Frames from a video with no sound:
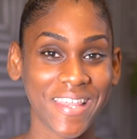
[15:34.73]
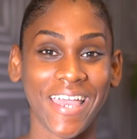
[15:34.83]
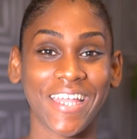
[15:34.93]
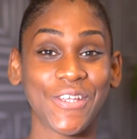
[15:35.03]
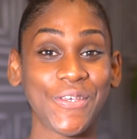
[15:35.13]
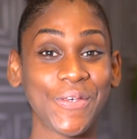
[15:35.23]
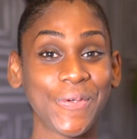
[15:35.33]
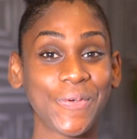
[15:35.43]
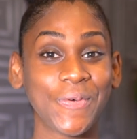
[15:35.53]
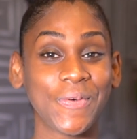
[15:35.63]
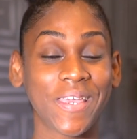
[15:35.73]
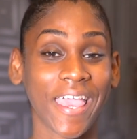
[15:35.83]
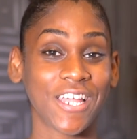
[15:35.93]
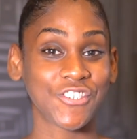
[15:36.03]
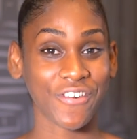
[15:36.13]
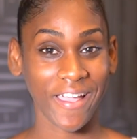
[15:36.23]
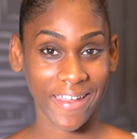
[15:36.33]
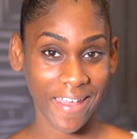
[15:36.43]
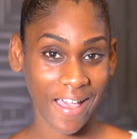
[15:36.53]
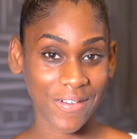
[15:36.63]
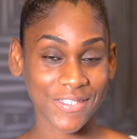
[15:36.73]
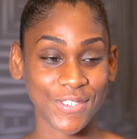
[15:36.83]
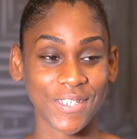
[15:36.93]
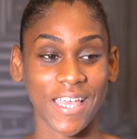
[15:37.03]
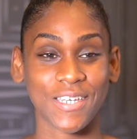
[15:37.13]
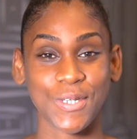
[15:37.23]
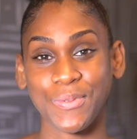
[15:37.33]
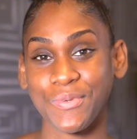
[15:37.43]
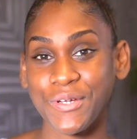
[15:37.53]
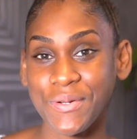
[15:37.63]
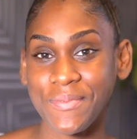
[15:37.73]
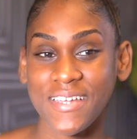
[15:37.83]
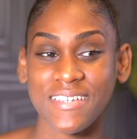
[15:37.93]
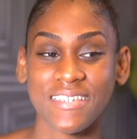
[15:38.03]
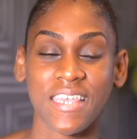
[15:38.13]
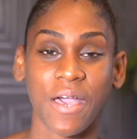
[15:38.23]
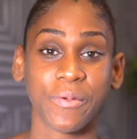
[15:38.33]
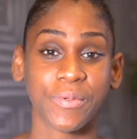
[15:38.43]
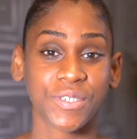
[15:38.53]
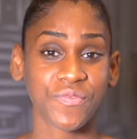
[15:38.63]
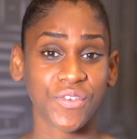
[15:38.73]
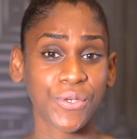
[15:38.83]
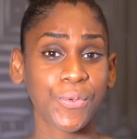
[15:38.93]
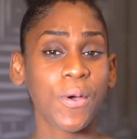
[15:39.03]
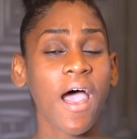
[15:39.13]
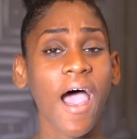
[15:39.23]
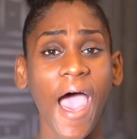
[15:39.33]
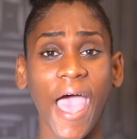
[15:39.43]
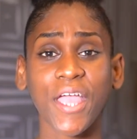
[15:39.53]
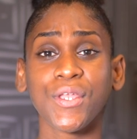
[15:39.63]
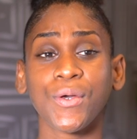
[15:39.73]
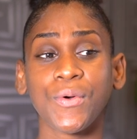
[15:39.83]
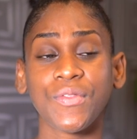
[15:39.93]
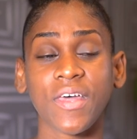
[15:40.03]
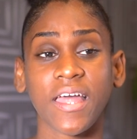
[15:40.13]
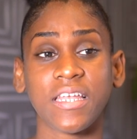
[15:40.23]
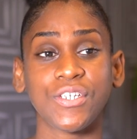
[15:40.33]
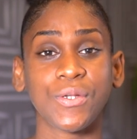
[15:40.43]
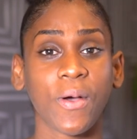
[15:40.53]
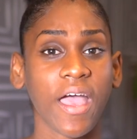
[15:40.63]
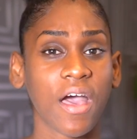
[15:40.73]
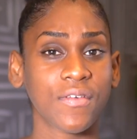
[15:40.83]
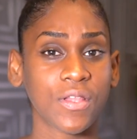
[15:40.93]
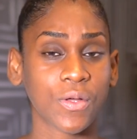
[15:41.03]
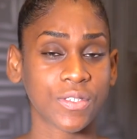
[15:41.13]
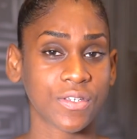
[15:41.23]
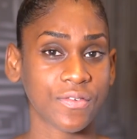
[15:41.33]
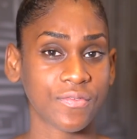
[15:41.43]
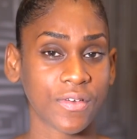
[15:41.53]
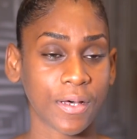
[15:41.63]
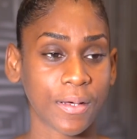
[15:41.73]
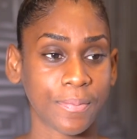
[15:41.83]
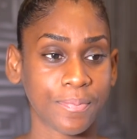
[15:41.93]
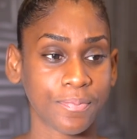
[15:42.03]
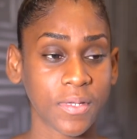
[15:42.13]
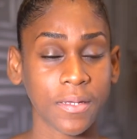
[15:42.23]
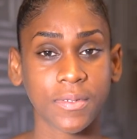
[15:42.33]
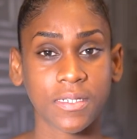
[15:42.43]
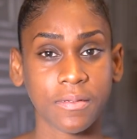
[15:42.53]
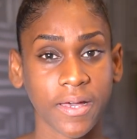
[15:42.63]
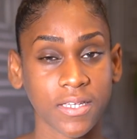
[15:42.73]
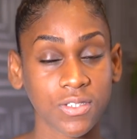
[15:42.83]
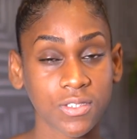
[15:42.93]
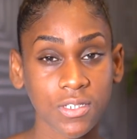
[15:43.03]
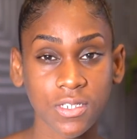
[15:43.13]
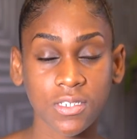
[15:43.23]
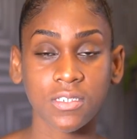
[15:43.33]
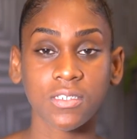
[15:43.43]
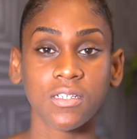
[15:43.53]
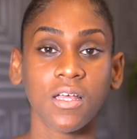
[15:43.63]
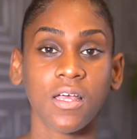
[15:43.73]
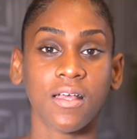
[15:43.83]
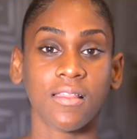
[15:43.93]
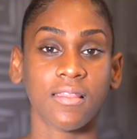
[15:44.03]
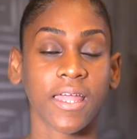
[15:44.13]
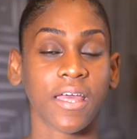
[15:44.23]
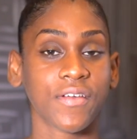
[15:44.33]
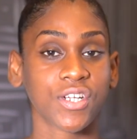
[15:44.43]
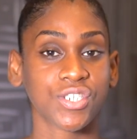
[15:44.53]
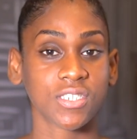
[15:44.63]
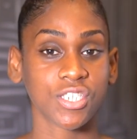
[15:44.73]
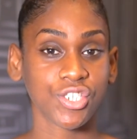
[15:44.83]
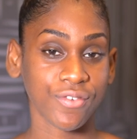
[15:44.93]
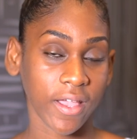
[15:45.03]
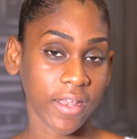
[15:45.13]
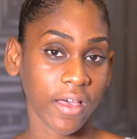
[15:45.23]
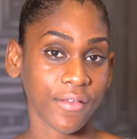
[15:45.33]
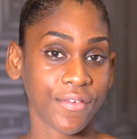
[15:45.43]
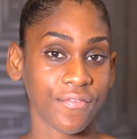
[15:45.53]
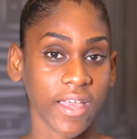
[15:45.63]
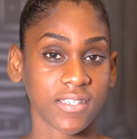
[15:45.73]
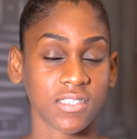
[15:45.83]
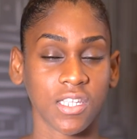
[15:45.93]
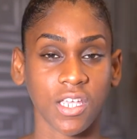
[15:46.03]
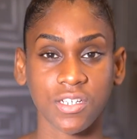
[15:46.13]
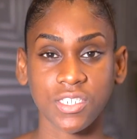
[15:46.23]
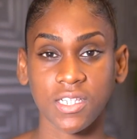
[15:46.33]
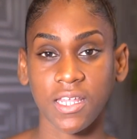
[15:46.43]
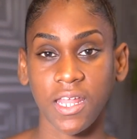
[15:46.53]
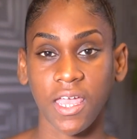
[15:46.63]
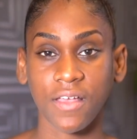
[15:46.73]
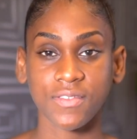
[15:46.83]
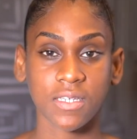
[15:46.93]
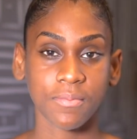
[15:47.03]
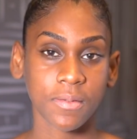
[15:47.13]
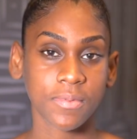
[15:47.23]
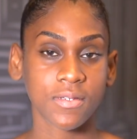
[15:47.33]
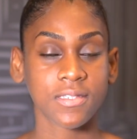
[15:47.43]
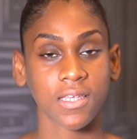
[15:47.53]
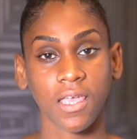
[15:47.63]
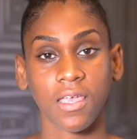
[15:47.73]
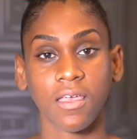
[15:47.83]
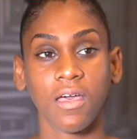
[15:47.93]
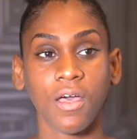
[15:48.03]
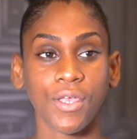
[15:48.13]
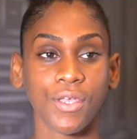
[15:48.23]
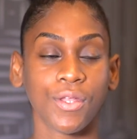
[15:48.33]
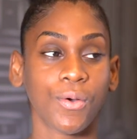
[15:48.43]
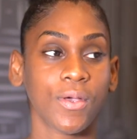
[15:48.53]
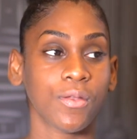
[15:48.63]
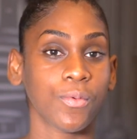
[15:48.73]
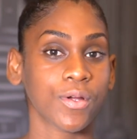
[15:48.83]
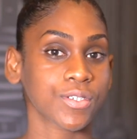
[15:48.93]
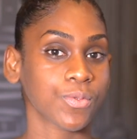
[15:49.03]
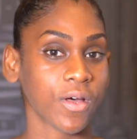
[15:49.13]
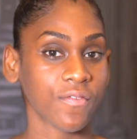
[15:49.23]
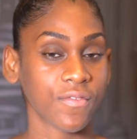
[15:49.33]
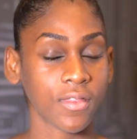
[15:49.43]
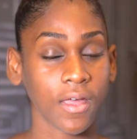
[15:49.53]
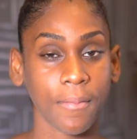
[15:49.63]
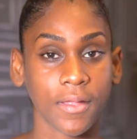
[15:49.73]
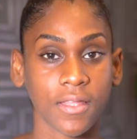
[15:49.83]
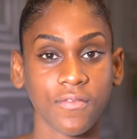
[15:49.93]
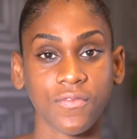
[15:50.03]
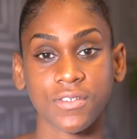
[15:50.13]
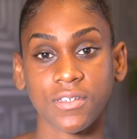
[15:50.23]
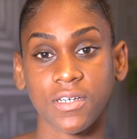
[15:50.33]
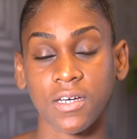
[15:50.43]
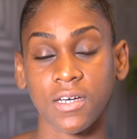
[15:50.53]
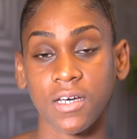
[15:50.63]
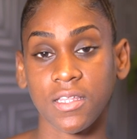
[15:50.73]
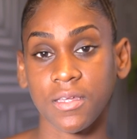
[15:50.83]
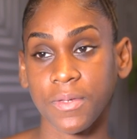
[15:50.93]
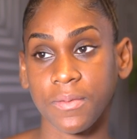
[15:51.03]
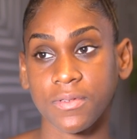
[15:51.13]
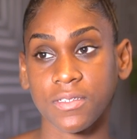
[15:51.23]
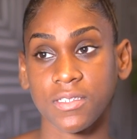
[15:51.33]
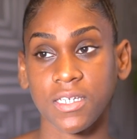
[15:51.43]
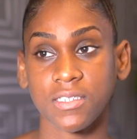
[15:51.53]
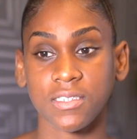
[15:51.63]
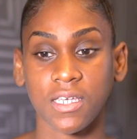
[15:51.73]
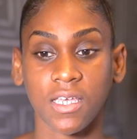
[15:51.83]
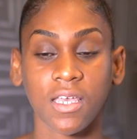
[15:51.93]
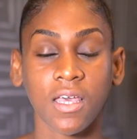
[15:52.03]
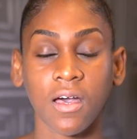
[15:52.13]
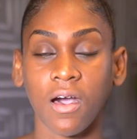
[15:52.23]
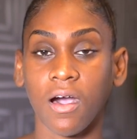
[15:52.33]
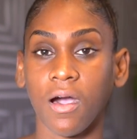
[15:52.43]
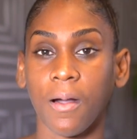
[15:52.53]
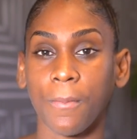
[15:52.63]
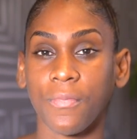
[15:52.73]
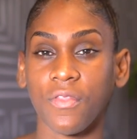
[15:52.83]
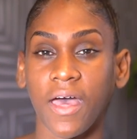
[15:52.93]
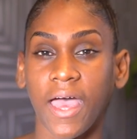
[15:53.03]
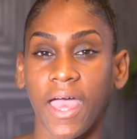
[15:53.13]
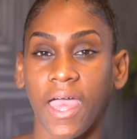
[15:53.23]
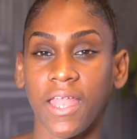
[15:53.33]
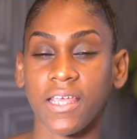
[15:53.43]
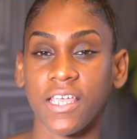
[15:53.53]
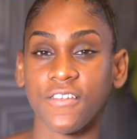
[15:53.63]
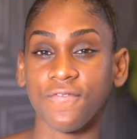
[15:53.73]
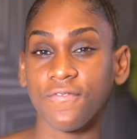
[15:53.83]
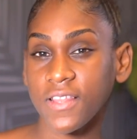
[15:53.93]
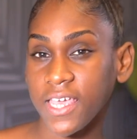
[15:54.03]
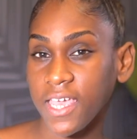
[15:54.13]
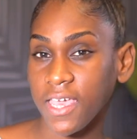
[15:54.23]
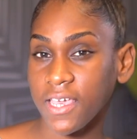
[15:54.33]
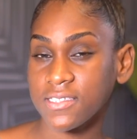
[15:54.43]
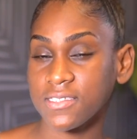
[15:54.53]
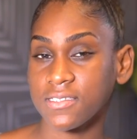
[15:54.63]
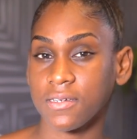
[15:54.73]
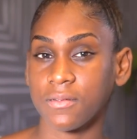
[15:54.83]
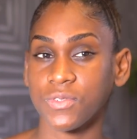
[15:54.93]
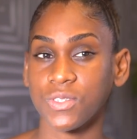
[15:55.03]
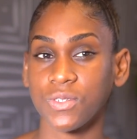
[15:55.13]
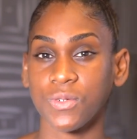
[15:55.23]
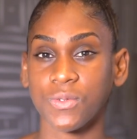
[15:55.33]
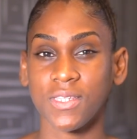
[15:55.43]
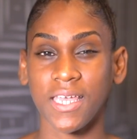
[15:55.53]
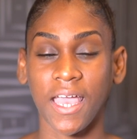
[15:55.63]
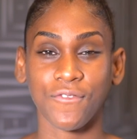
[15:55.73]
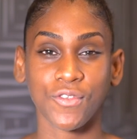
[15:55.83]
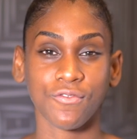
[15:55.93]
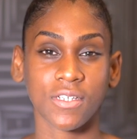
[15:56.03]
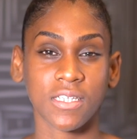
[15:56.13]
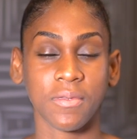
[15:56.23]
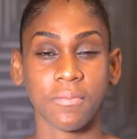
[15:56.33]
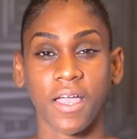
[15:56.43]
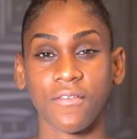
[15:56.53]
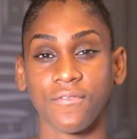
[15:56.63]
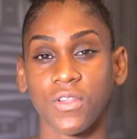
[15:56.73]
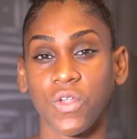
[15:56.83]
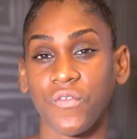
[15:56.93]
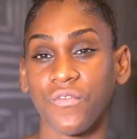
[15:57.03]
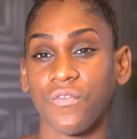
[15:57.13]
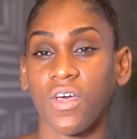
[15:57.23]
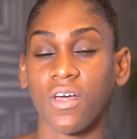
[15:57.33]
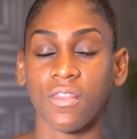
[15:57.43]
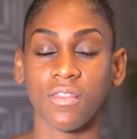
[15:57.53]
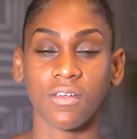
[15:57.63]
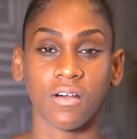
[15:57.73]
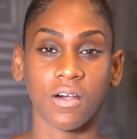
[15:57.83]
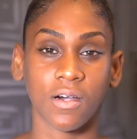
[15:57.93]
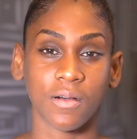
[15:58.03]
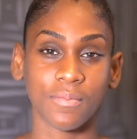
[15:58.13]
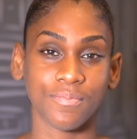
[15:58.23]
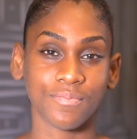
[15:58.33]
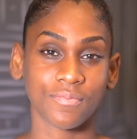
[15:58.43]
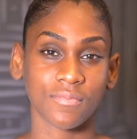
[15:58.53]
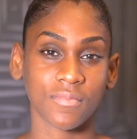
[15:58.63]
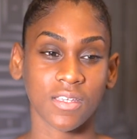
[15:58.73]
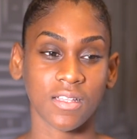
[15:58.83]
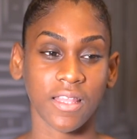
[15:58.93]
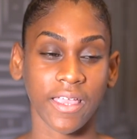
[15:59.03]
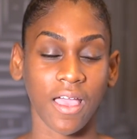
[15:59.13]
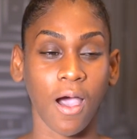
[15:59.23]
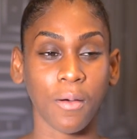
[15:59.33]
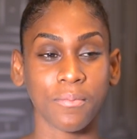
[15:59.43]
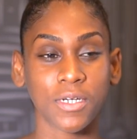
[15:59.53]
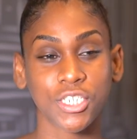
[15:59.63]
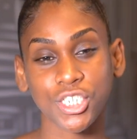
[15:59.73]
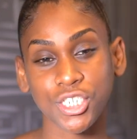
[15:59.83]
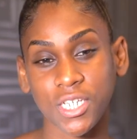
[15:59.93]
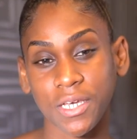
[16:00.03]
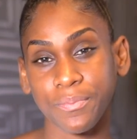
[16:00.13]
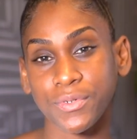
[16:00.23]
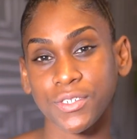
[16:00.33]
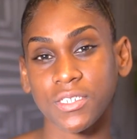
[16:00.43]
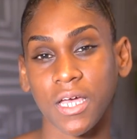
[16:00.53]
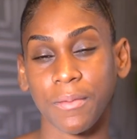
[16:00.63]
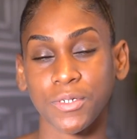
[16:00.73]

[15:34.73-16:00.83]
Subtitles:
that you can try it out, you can experiment, see how it works for you. I know that, you know, I have a lot of people in my circle that have actually tried out the flaxseed hair gel, and I have some people saying, you know, it works well for them, and then for other people they say that it flakes, so they have to really be mindful of the like how much they put, how